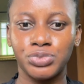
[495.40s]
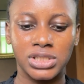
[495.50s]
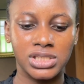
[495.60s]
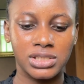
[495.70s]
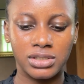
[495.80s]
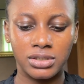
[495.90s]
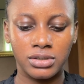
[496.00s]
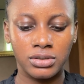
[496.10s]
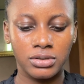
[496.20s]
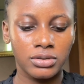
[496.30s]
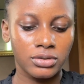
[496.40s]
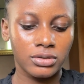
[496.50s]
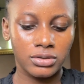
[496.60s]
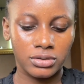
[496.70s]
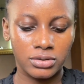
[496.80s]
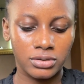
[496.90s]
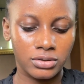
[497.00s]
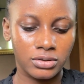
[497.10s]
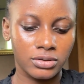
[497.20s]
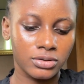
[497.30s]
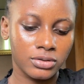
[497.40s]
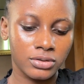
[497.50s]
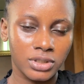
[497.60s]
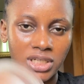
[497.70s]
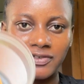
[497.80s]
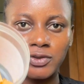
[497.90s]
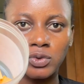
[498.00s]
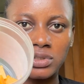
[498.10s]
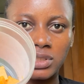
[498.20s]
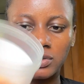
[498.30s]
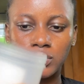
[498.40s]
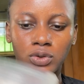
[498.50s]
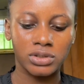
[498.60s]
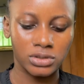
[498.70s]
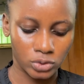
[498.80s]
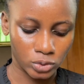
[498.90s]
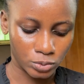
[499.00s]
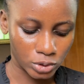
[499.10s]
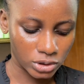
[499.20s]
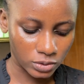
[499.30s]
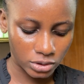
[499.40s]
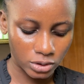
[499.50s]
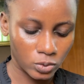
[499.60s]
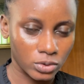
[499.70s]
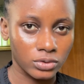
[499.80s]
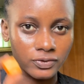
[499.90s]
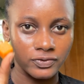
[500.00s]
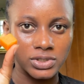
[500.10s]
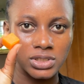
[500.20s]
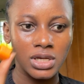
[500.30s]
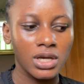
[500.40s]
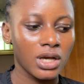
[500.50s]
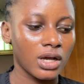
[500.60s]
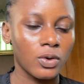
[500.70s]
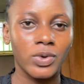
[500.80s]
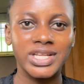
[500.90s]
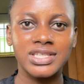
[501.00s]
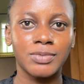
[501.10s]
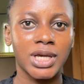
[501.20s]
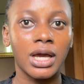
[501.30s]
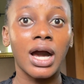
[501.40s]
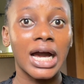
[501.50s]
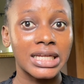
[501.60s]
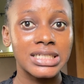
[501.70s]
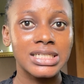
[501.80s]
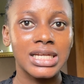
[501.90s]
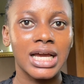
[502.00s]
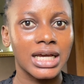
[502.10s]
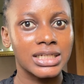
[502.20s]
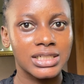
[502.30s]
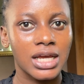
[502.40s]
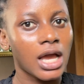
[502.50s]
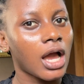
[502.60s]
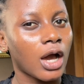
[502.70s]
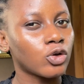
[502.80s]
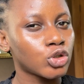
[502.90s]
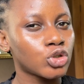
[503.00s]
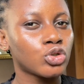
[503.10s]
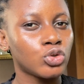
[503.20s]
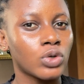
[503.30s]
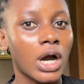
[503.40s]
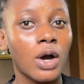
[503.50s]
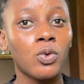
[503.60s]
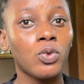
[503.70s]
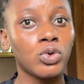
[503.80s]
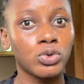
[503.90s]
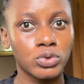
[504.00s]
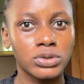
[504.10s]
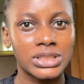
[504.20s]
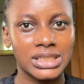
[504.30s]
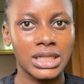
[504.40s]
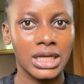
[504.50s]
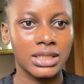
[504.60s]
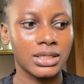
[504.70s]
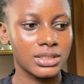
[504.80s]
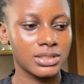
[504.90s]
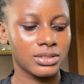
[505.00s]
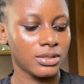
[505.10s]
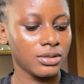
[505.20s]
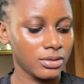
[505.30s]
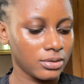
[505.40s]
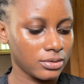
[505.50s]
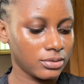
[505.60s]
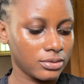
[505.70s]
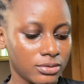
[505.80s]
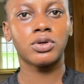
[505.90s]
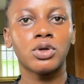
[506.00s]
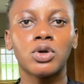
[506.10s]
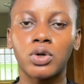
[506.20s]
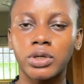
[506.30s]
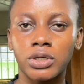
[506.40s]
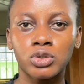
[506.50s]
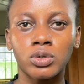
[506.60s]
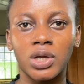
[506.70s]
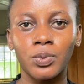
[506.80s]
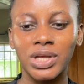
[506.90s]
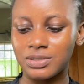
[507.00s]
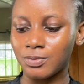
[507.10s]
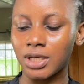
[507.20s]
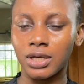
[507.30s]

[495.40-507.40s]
bits. I have these ones that I already cut into bits. So I'll take one of it and wet my hand, and I'll show you how good it lathers. Okay, so I wet my